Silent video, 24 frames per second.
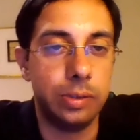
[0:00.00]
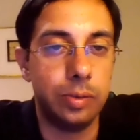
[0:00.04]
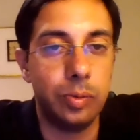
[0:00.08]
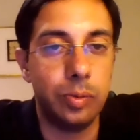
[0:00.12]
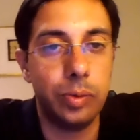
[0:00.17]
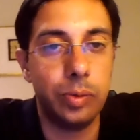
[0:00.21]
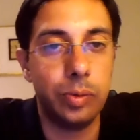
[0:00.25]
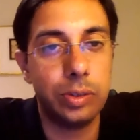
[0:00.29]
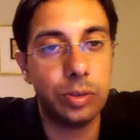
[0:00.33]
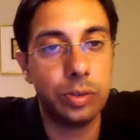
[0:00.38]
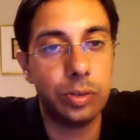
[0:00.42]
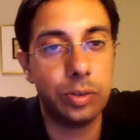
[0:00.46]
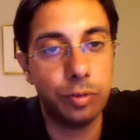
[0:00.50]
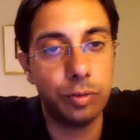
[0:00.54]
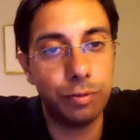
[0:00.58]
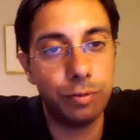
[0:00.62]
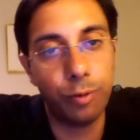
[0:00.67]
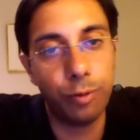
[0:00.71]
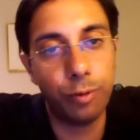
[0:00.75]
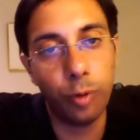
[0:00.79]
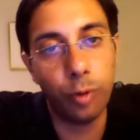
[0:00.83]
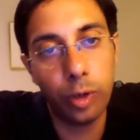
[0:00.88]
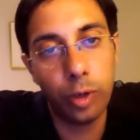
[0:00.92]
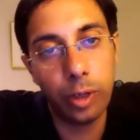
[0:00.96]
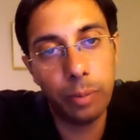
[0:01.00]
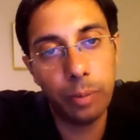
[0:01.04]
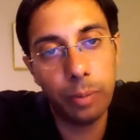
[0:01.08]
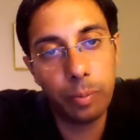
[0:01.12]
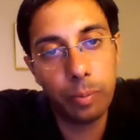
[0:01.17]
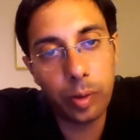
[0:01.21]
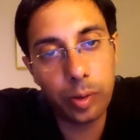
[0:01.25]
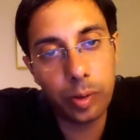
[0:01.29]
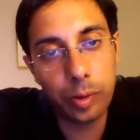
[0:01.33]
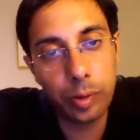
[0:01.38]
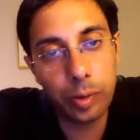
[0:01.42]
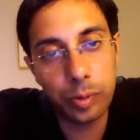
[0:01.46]
Okay, so floating
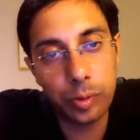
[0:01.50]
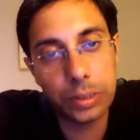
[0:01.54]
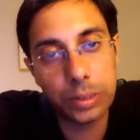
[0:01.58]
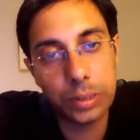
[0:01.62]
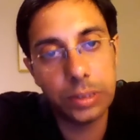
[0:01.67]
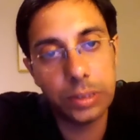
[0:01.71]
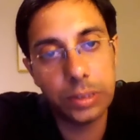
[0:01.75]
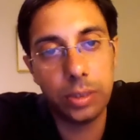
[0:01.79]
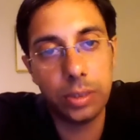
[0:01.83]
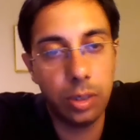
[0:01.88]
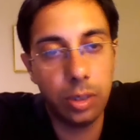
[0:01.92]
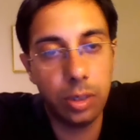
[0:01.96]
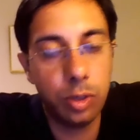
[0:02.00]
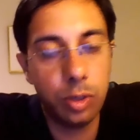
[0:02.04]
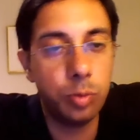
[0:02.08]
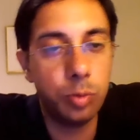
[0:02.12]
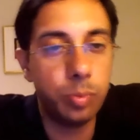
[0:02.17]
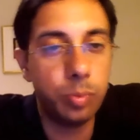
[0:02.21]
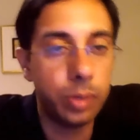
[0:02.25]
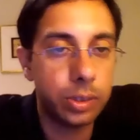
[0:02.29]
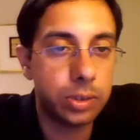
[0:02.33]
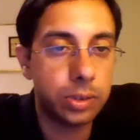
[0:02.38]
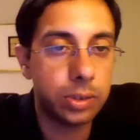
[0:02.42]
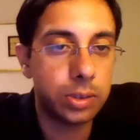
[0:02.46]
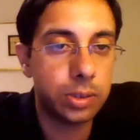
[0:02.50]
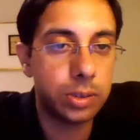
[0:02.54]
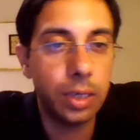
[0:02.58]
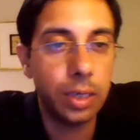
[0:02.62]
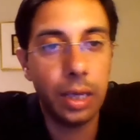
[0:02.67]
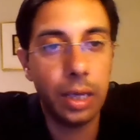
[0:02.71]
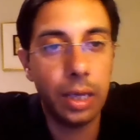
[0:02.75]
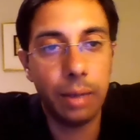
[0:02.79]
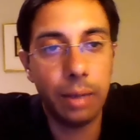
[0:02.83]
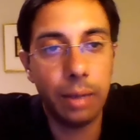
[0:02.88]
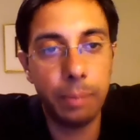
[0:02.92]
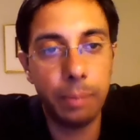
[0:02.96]
point uses 32 bits,
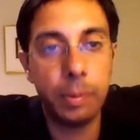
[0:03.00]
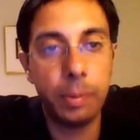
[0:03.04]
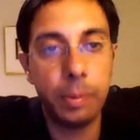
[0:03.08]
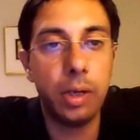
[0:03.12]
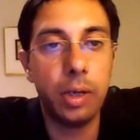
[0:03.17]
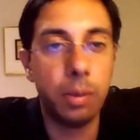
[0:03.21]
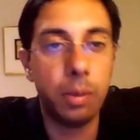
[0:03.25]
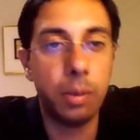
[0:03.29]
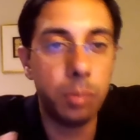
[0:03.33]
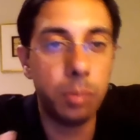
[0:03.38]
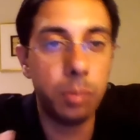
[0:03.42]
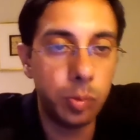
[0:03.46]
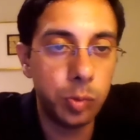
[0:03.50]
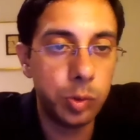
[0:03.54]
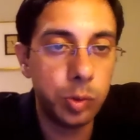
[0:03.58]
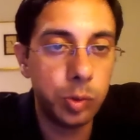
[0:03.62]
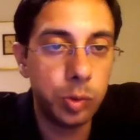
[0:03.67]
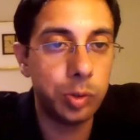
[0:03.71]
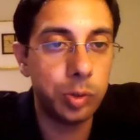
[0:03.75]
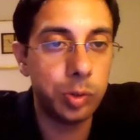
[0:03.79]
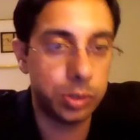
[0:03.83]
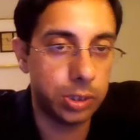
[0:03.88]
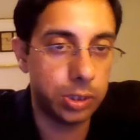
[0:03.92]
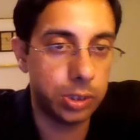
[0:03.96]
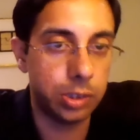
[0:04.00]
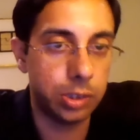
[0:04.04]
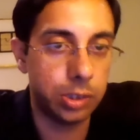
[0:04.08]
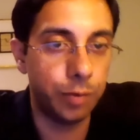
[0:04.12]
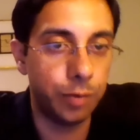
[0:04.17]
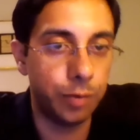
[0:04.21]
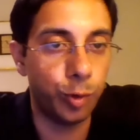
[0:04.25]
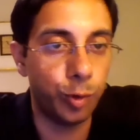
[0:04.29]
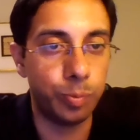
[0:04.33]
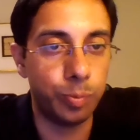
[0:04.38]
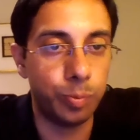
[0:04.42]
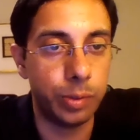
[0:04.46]
maybe double would use
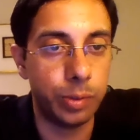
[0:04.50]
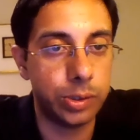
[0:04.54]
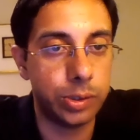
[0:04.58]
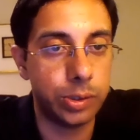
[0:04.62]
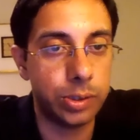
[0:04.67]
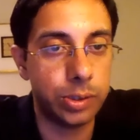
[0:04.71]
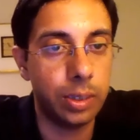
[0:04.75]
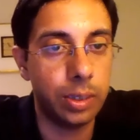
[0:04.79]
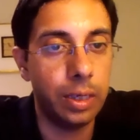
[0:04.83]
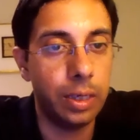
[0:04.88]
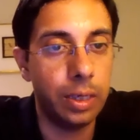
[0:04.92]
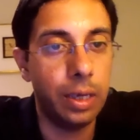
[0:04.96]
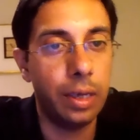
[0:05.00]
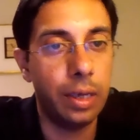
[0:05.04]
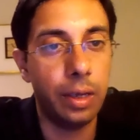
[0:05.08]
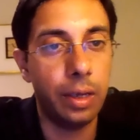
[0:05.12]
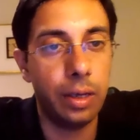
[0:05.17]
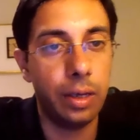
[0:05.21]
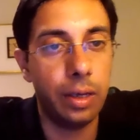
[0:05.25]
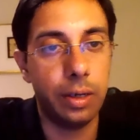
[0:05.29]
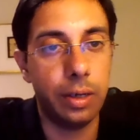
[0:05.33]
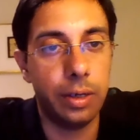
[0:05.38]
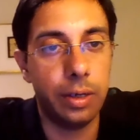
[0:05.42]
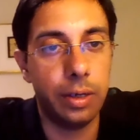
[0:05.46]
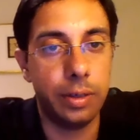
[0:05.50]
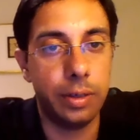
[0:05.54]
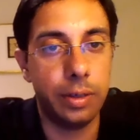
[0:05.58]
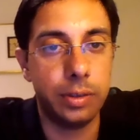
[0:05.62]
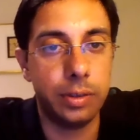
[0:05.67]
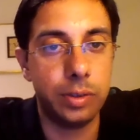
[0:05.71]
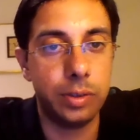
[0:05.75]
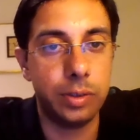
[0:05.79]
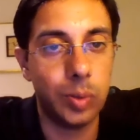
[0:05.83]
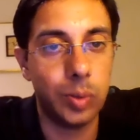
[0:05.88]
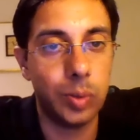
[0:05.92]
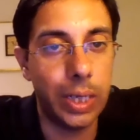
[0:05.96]
64 bits.
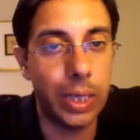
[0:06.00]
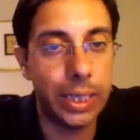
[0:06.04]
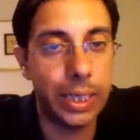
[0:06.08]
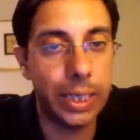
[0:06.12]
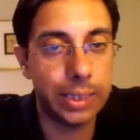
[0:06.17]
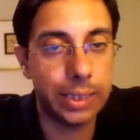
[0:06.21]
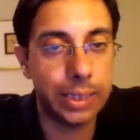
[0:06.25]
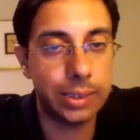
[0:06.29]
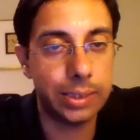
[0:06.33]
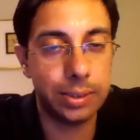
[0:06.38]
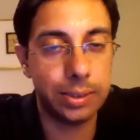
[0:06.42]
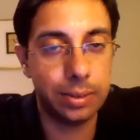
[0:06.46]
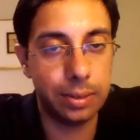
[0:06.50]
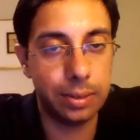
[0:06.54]
So it has